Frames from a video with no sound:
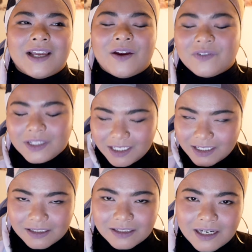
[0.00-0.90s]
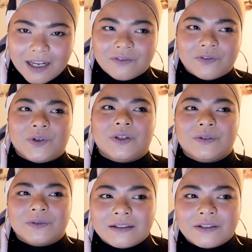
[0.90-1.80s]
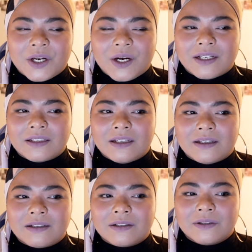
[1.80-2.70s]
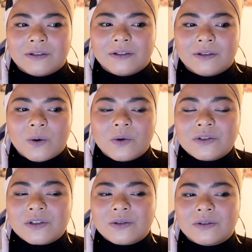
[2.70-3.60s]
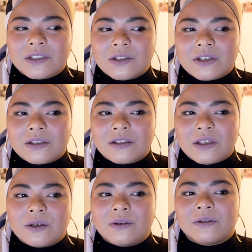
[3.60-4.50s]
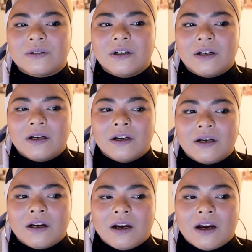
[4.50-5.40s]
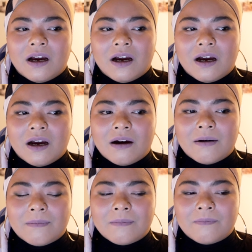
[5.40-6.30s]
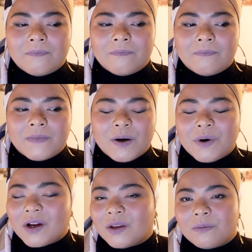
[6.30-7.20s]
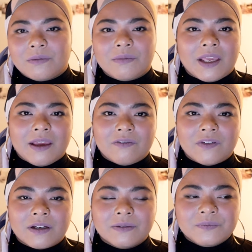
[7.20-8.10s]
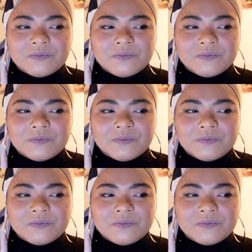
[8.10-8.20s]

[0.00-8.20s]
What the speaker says: Everything is done for you. Directing also teaches you about human behavior.